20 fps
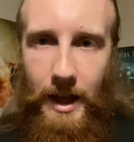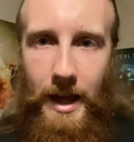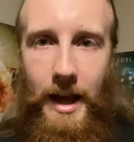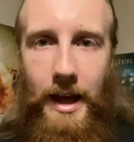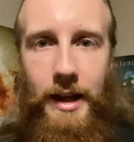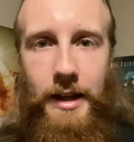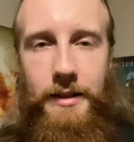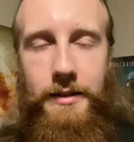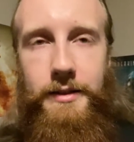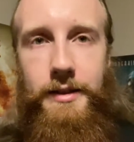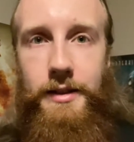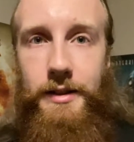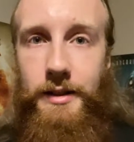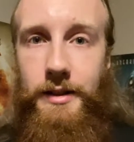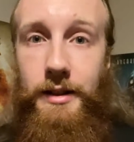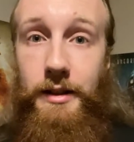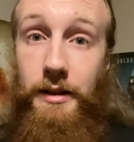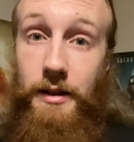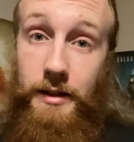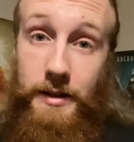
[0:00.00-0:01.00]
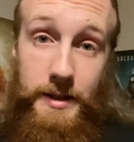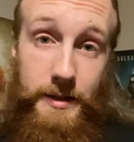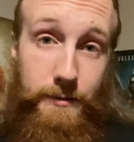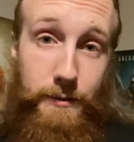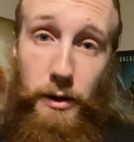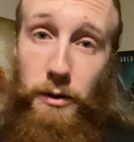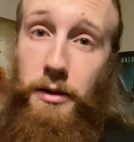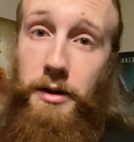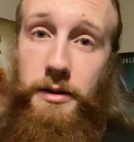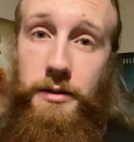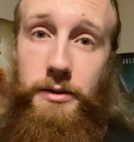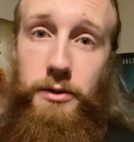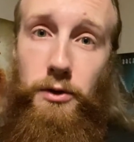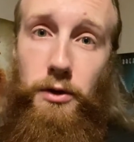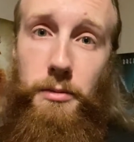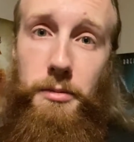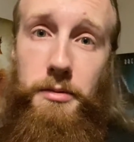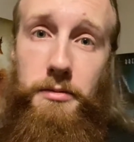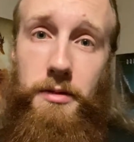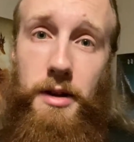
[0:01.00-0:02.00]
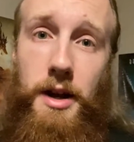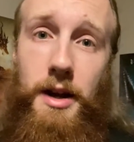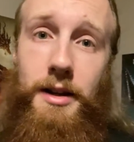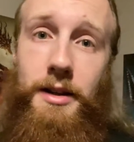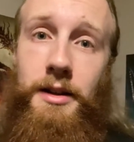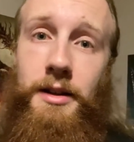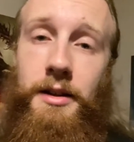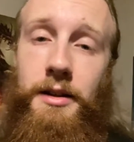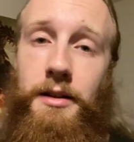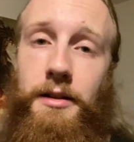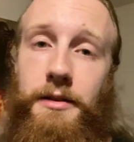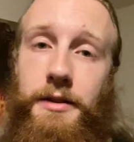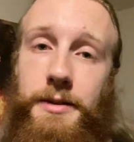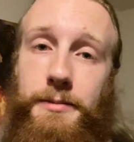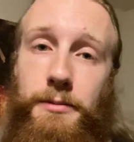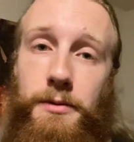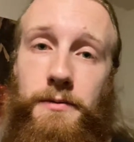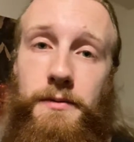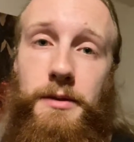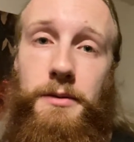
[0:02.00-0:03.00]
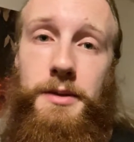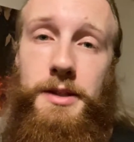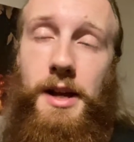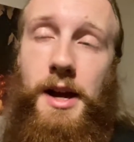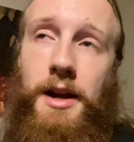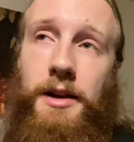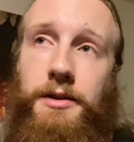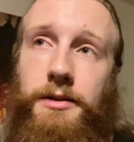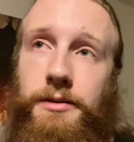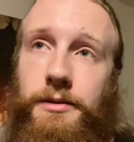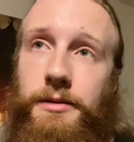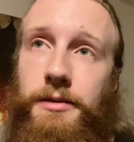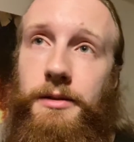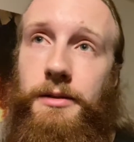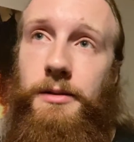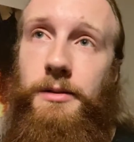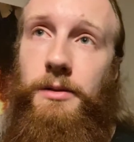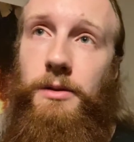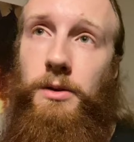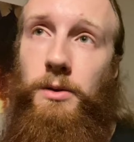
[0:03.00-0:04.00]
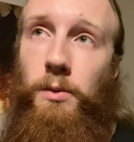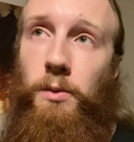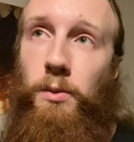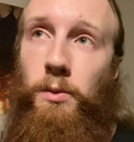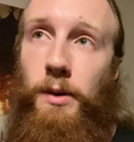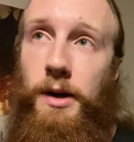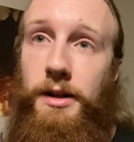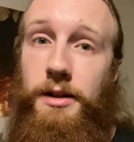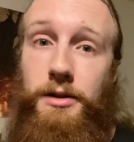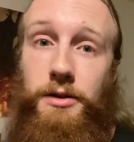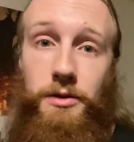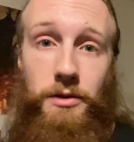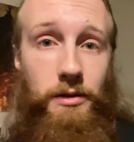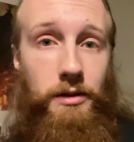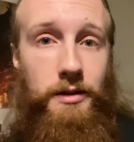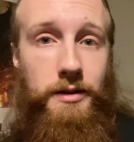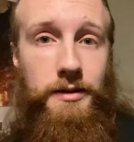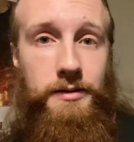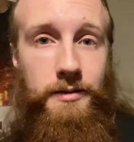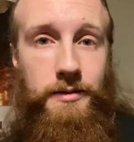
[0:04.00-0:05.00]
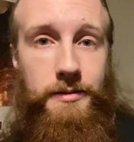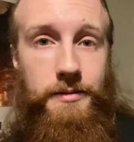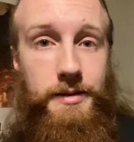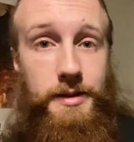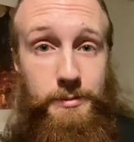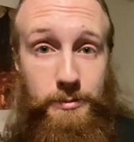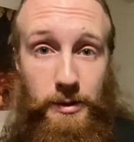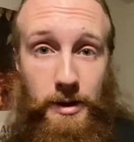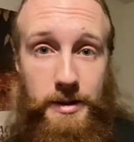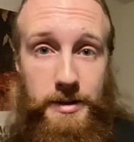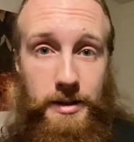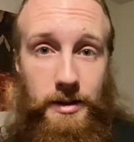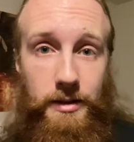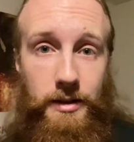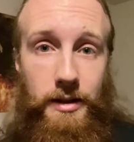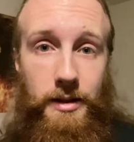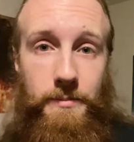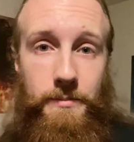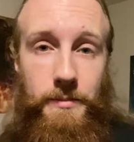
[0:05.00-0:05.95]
And it is a very enjoyable ride. This movie was actually quite good, surprisingly.